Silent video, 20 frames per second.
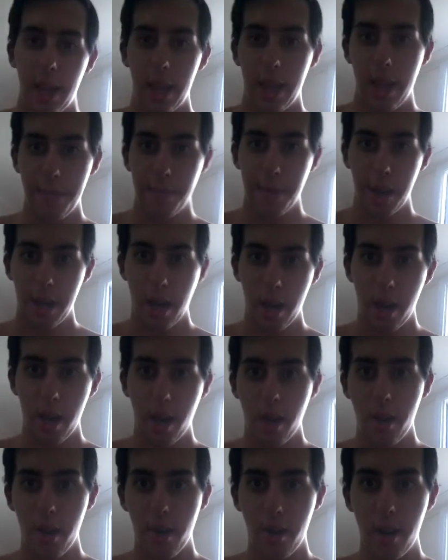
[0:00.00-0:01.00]
let me
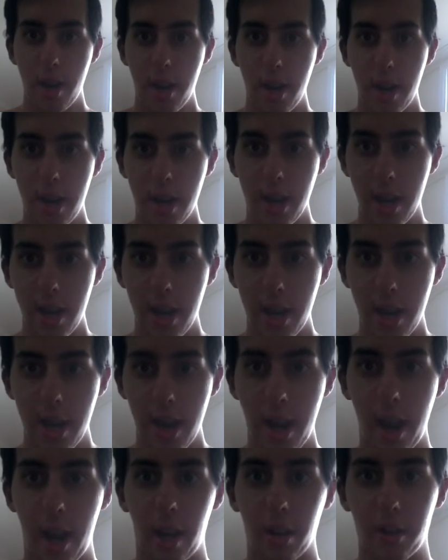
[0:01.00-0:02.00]
know
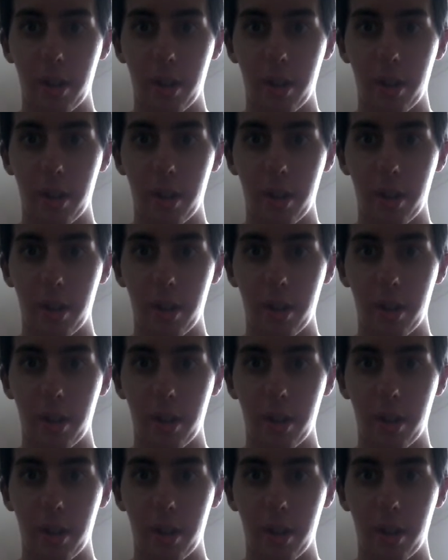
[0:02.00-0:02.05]
and I'll